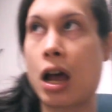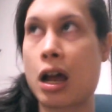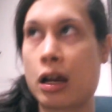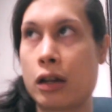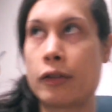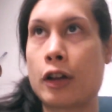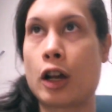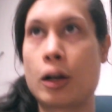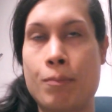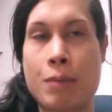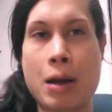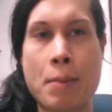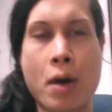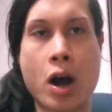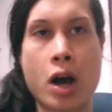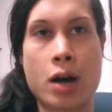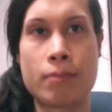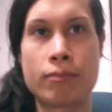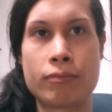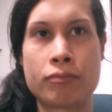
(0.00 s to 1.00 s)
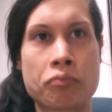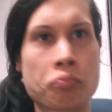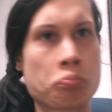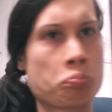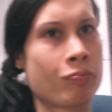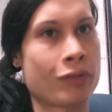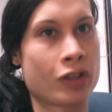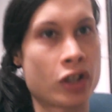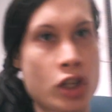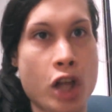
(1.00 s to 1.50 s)
I've helped my mom
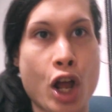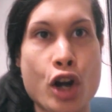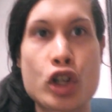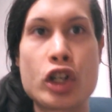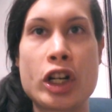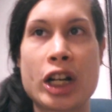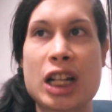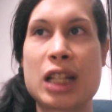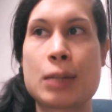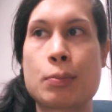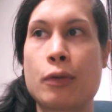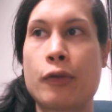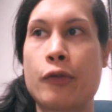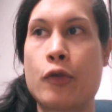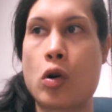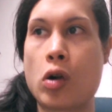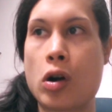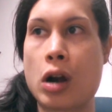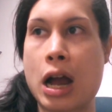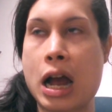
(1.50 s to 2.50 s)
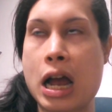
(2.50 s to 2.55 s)
slaughter chickens before.